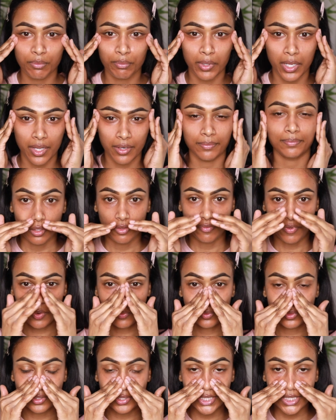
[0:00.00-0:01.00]
but if I
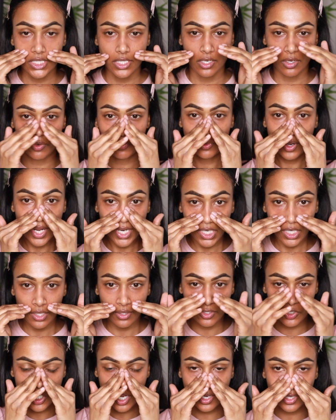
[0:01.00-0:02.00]
released it already,
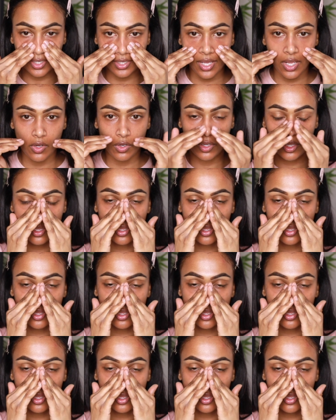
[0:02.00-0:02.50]
then check it out.